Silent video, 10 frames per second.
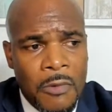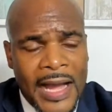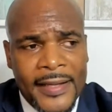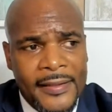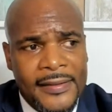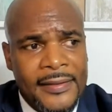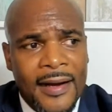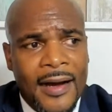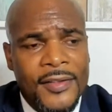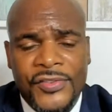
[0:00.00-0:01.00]
Why
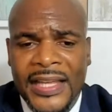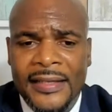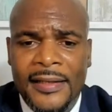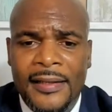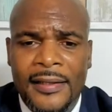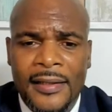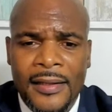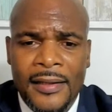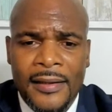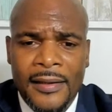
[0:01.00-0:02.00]
did God send
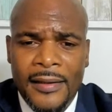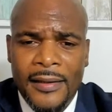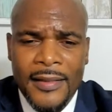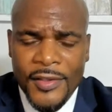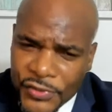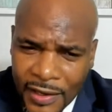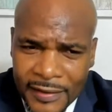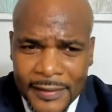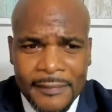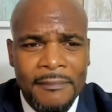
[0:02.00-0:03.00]
the
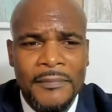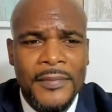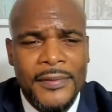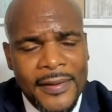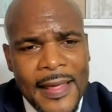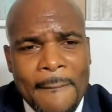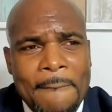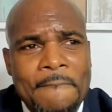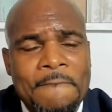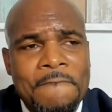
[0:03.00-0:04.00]
Son to
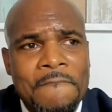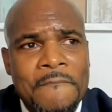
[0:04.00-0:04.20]
them?